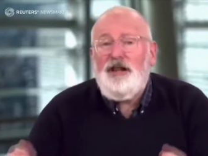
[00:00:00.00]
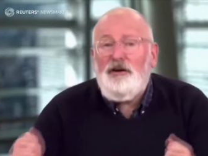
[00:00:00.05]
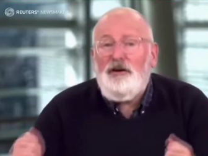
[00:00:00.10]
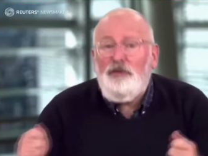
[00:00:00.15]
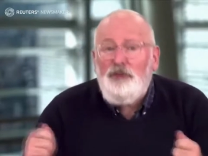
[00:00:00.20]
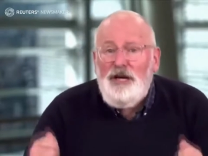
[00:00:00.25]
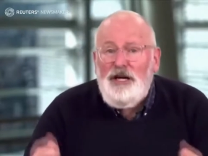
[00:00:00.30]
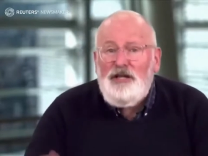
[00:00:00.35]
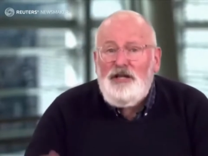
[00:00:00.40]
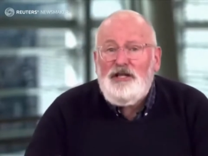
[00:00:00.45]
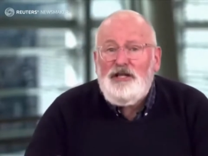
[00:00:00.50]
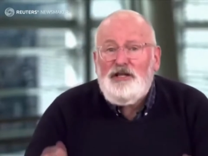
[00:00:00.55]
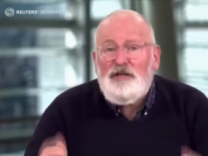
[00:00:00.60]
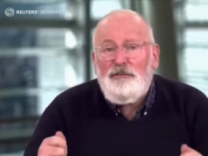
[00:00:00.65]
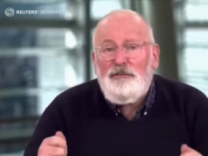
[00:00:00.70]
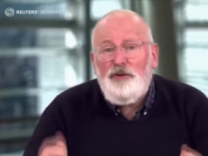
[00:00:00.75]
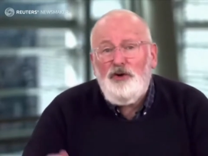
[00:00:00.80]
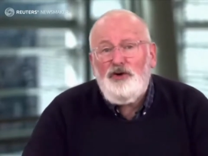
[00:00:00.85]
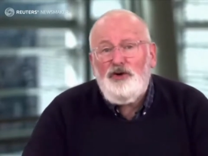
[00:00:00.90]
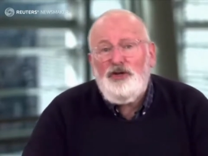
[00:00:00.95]
so that
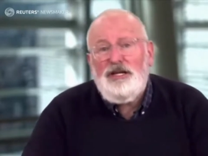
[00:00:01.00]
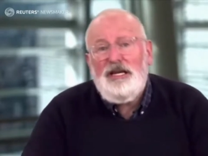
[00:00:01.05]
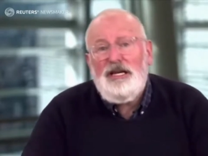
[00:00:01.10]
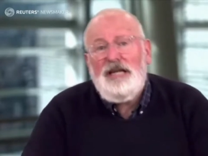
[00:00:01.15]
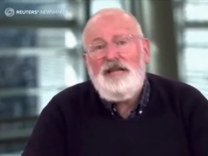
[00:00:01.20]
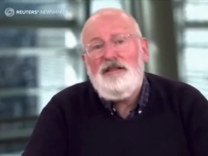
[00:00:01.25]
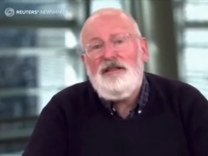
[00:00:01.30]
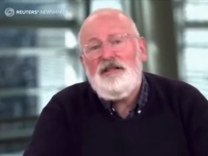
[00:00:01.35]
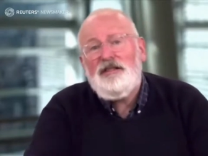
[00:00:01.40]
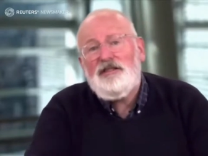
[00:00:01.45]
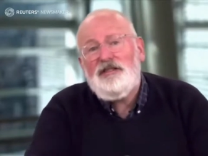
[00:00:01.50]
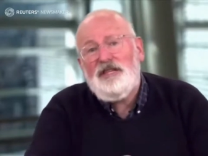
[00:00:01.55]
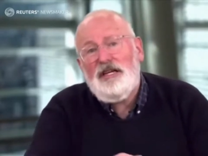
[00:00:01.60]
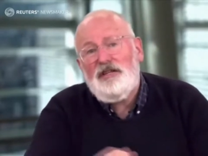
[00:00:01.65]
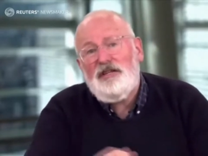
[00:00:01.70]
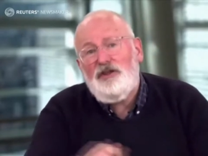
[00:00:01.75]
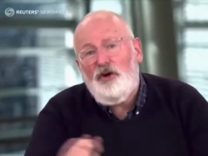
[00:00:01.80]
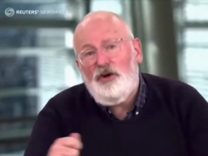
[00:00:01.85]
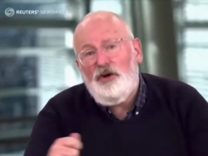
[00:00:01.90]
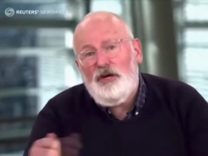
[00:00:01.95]
redistribution in this
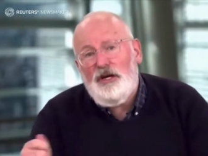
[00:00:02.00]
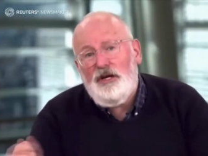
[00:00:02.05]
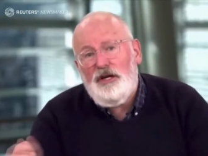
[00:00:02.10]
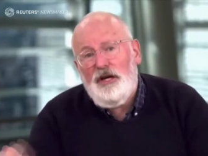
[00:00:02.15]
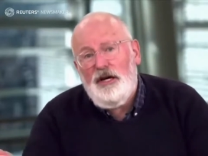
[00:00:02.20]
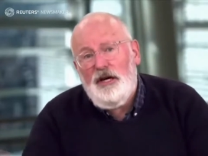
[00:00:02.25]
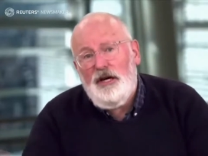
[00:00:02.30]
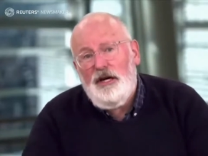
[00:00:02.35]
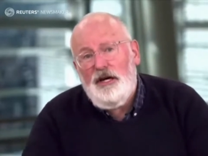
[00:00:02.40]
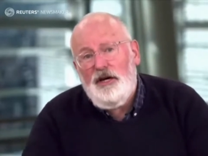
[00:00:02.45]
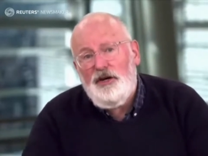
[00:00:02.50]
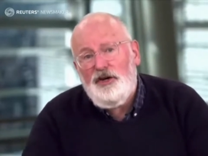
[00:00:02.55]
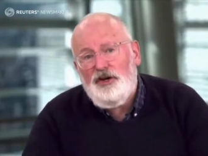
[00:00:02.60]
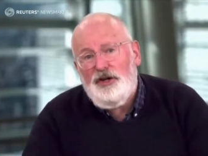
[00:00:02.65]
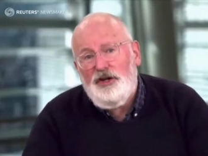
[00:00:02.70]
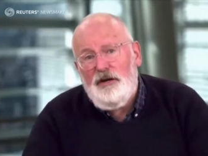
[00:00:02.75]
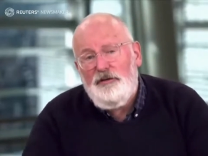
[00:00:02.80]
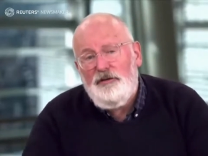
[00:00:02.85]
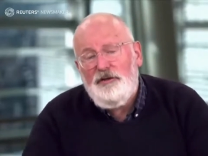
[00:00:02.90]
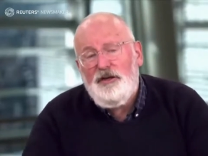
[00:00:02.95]
tectonic
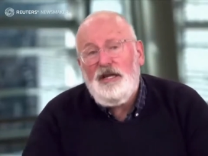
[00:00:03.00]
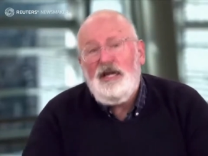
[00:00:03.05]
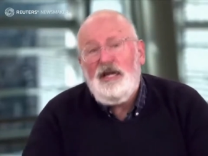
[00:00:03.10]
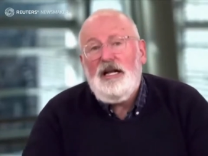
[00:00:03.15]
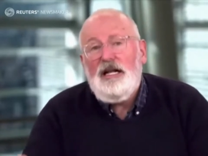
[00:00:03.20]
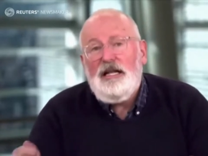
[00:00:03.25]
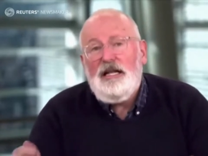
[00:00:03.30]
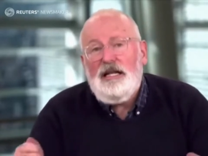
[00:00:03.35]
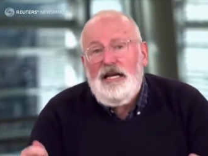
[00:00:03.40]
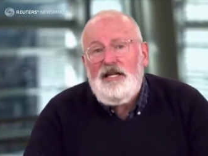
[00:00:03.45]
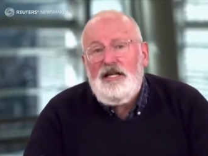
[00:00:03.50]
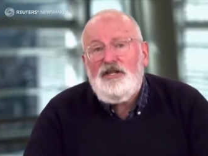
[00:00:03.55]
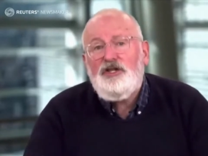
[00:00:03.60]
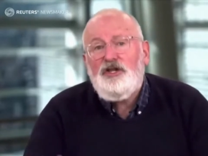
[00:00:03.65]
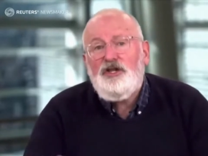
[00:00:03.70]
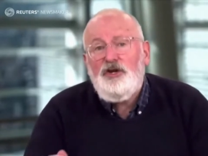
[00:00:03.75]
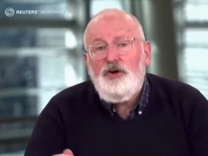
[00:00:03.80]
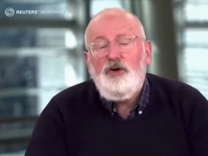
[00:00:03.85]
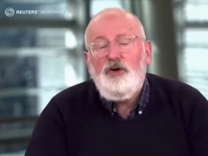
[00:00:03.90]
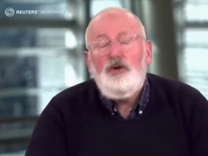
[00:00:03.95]
shift
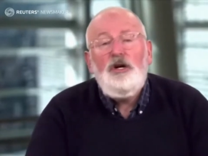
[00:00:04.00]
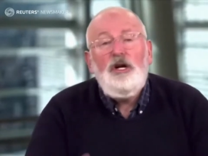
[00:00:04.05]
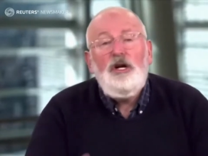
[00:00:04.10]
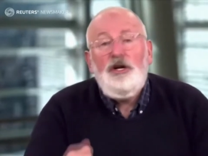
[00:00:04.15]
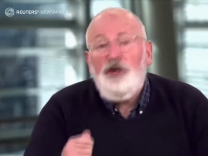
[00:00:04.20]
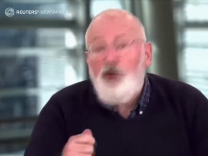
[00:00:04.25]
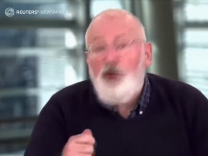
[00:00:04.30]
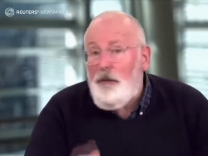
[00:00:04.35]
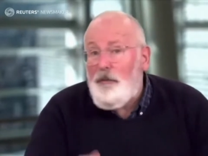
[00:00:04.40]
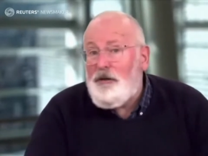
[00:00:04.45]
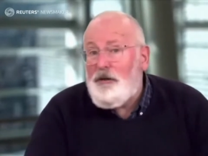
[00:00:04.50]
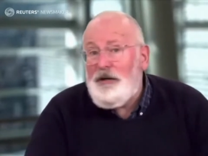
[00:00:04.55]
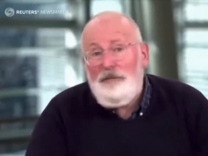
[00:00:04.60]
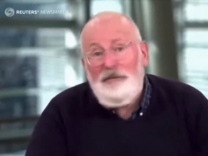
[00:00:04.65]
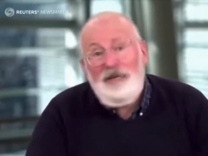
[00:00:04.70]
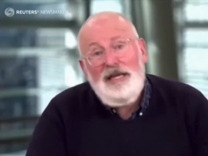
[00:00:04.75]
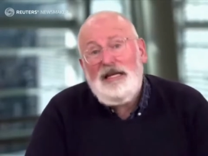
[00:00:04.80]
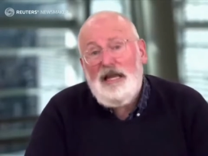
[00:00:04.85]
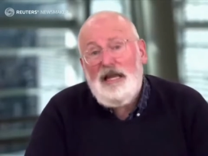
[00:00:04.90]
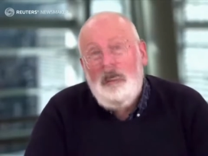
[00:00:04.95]
leads to nobody
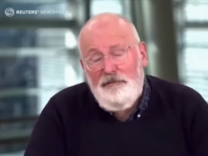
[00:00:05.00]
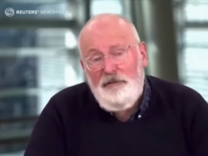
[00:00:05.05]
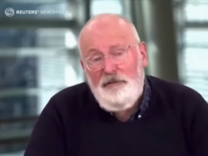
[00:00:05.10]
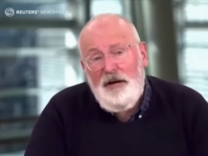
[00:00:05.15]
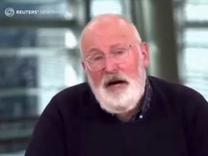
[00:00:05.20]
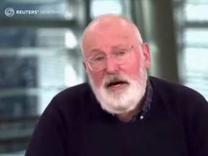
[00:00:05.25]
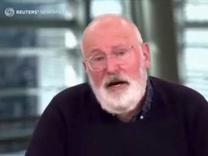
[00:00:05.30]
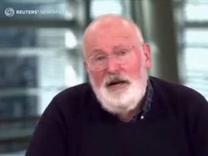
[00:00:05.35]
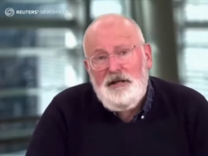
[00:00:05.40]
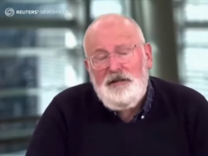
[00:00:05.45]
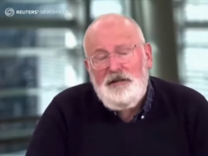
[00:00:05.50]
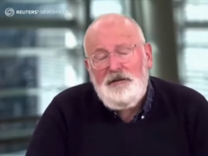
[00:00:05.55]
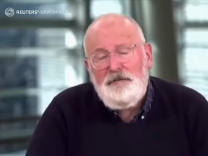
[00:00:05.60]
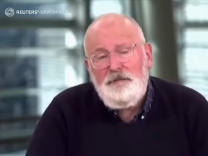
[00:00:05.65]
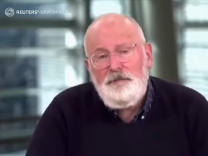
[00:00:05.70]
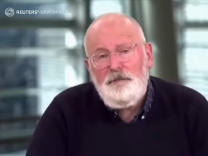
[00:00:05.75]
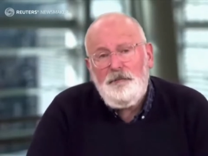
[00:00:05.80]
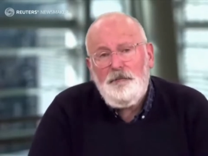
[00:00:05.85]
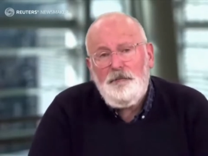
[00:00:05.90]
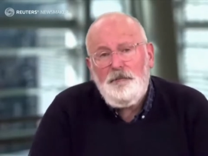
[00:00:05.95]
being left behind.